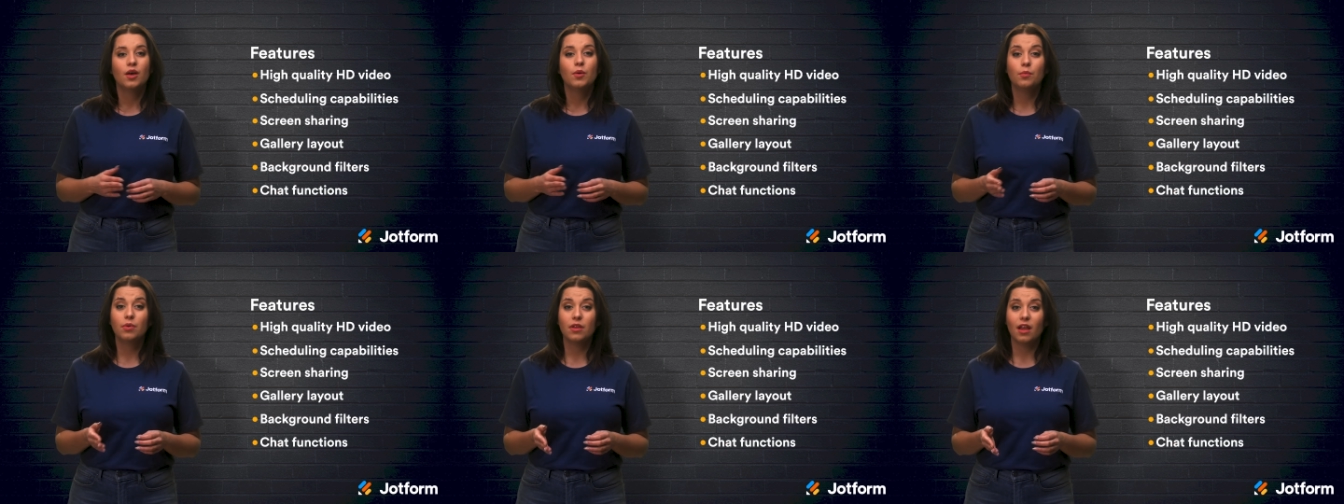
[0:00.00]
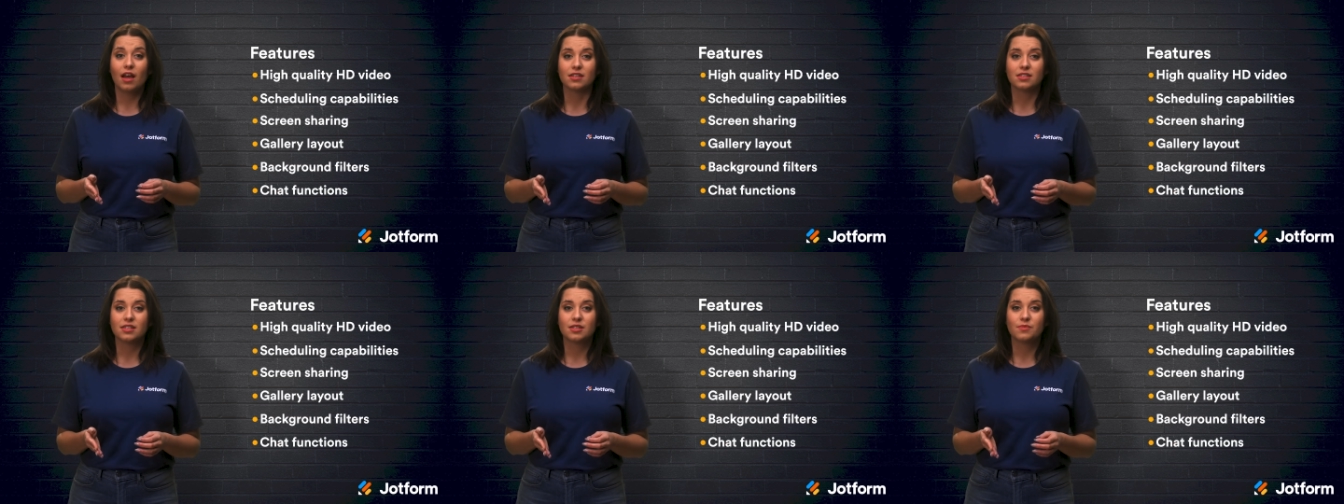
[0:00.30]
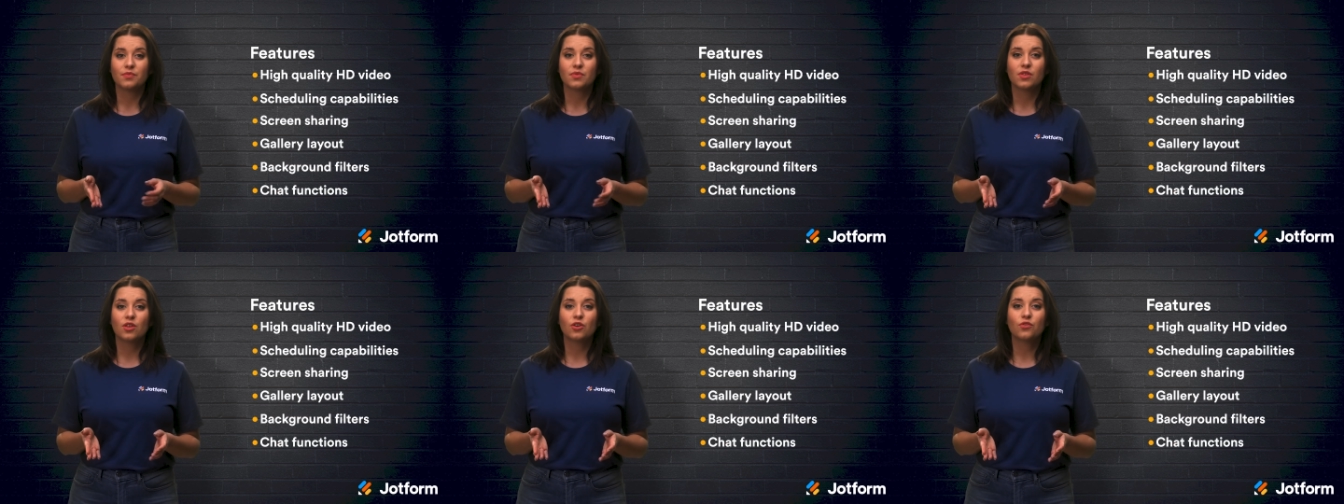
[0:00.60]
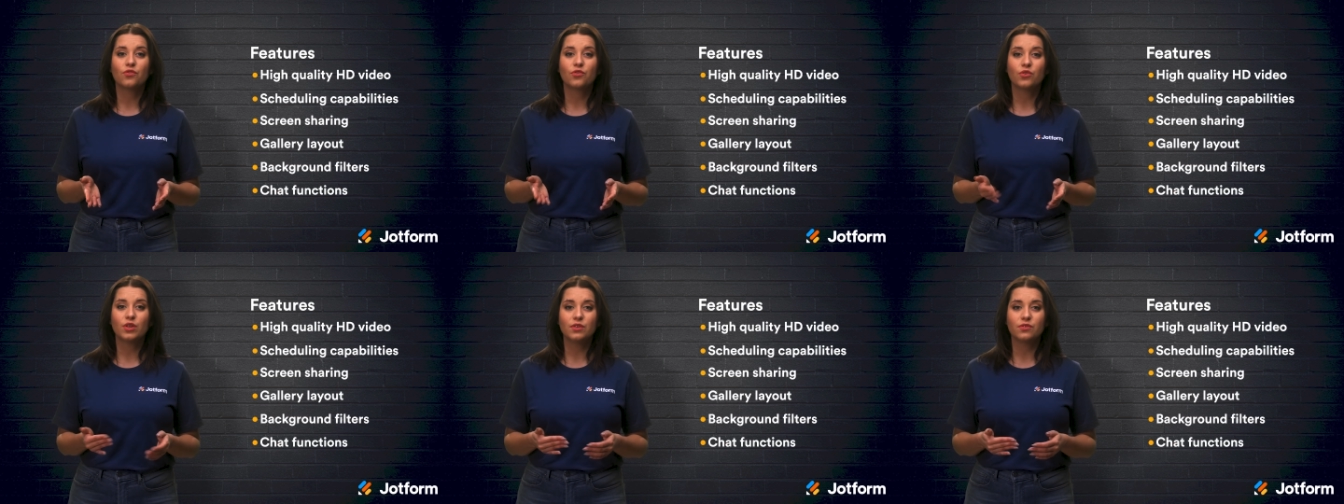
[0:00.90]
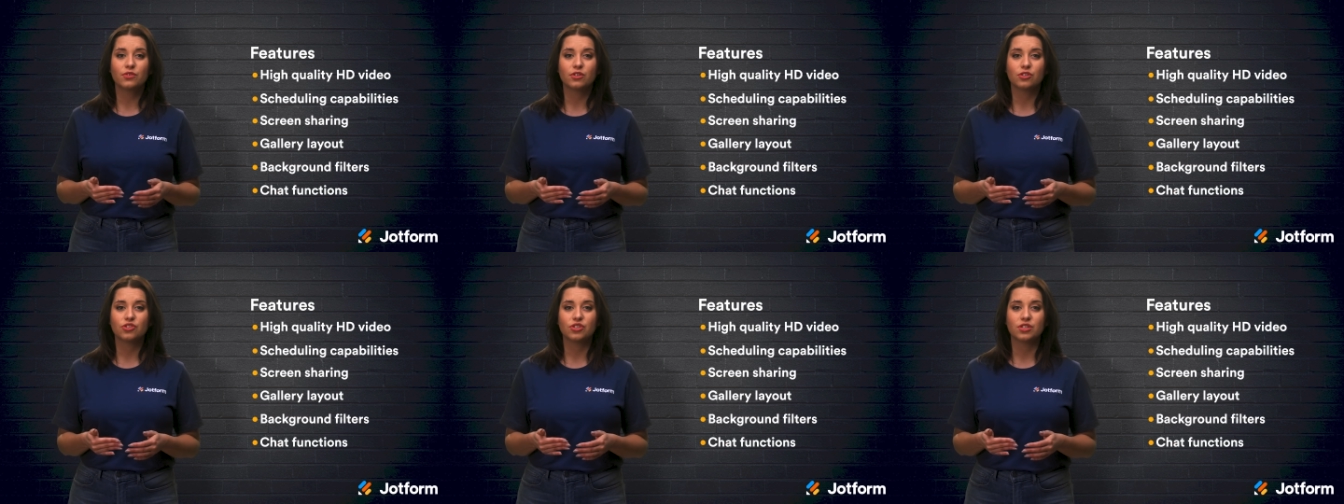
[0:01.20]
Plus, their free
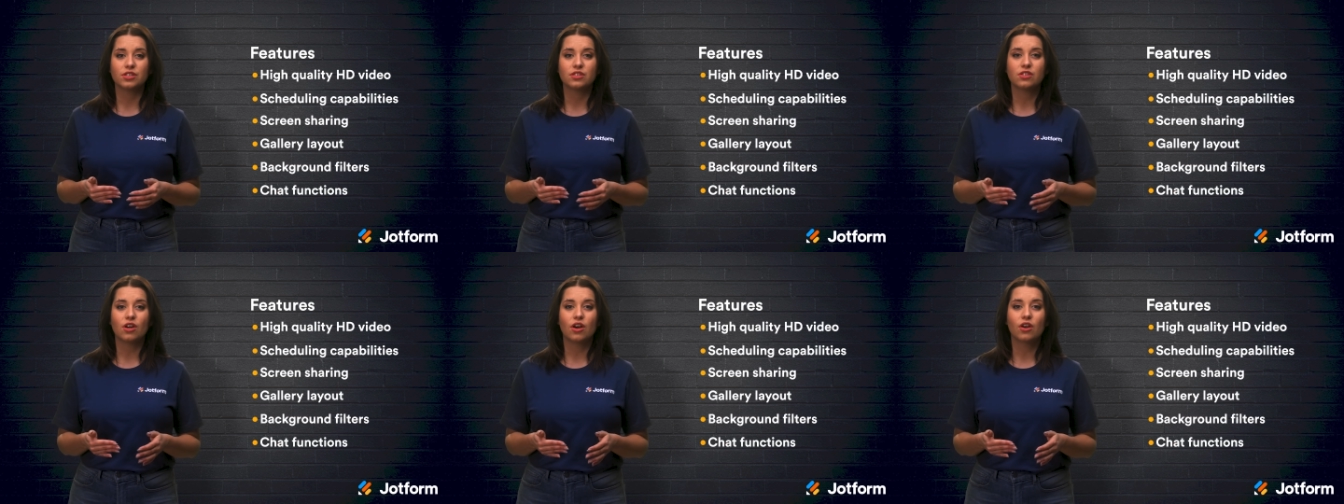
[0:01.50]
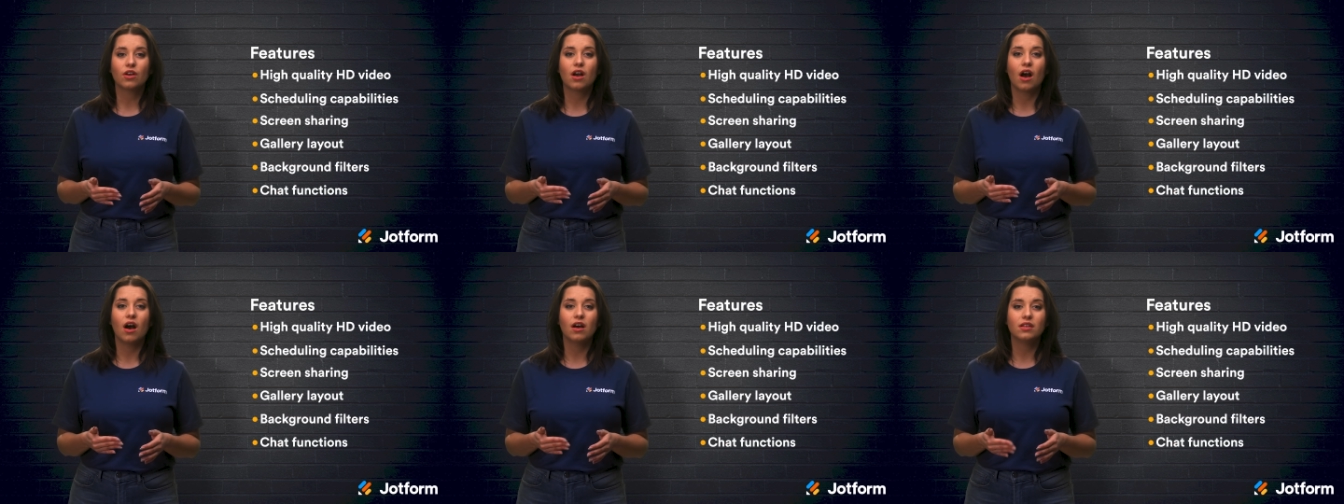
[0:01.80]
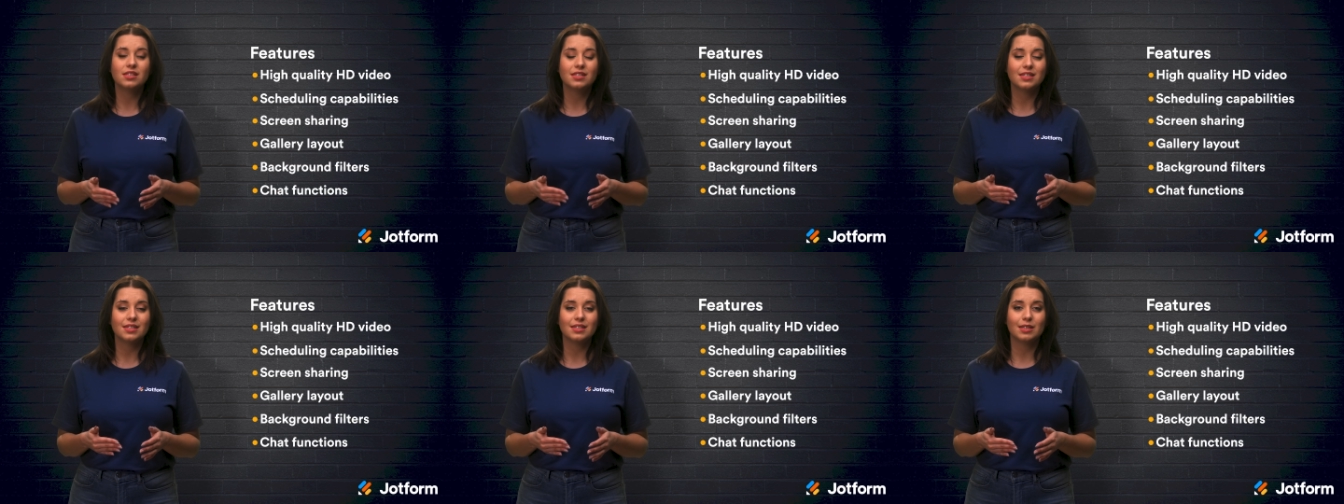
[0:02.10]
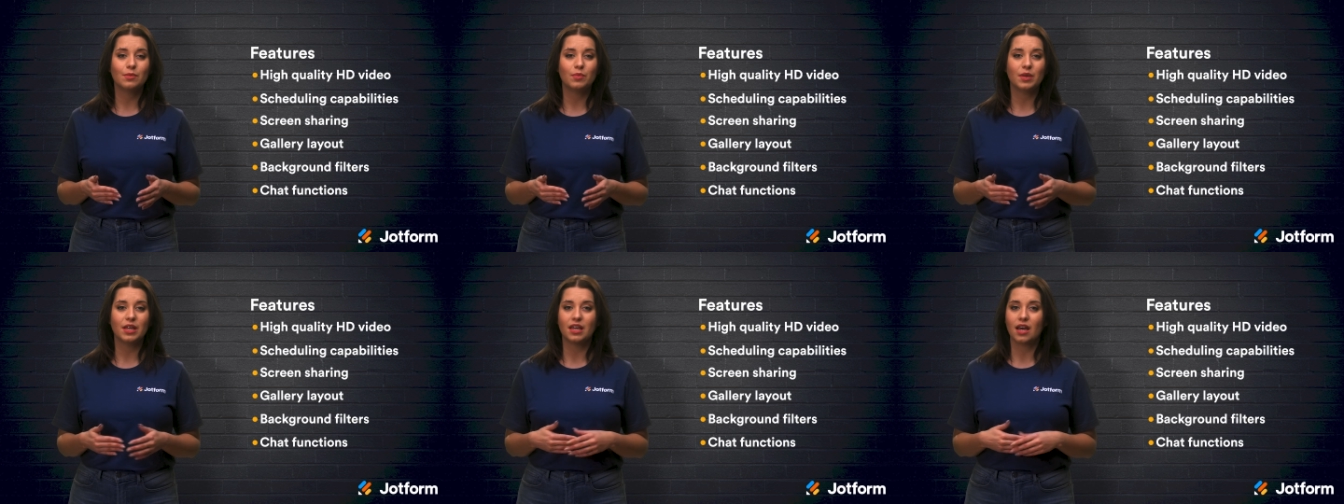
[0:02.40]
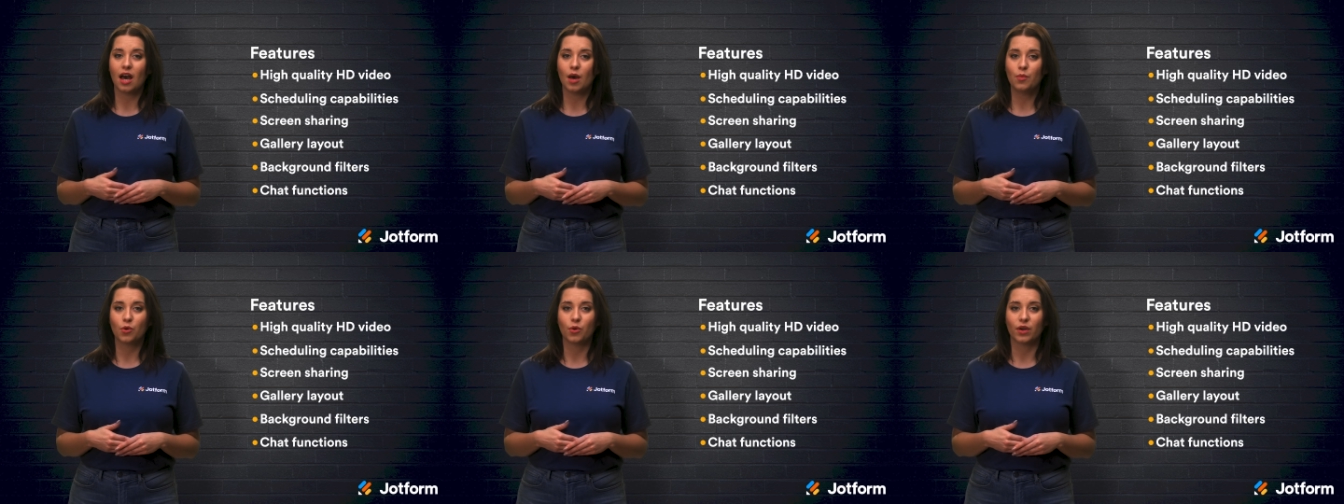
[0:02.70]
versions are constantly
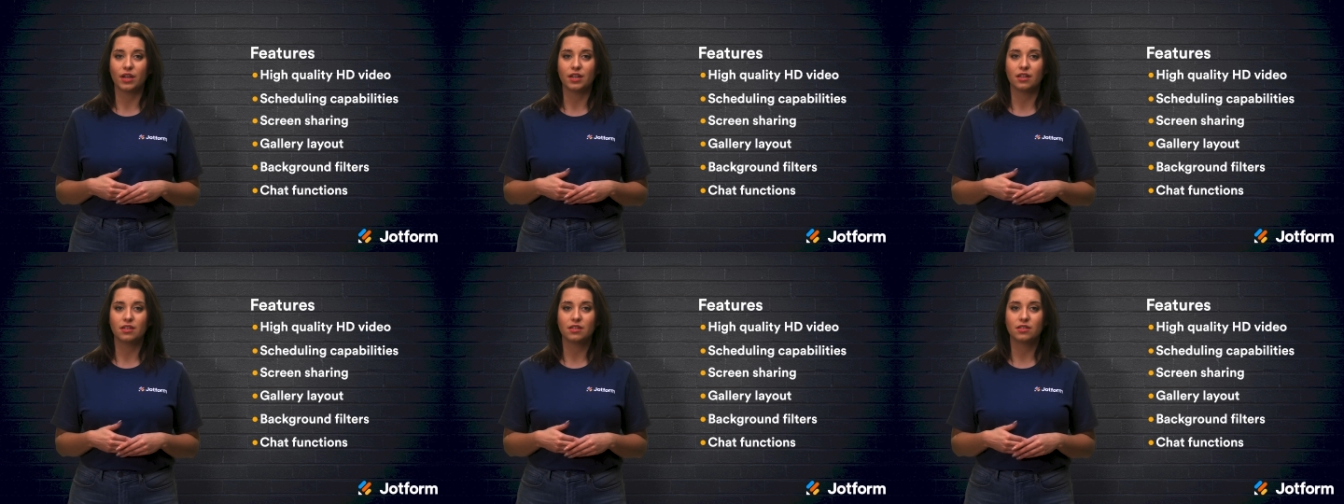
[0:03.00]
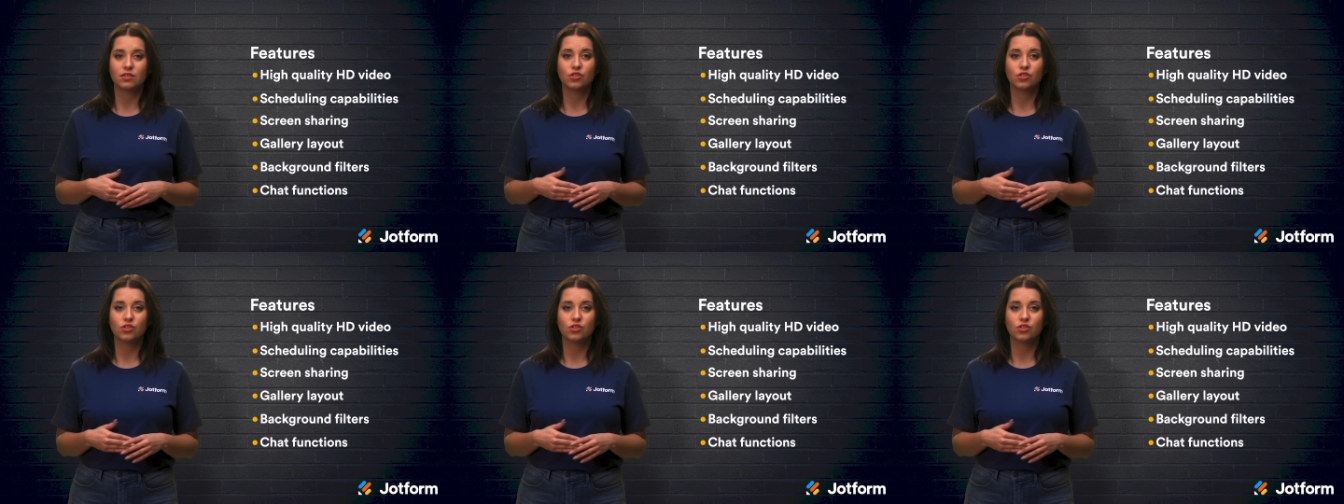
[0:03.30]
being upgraded,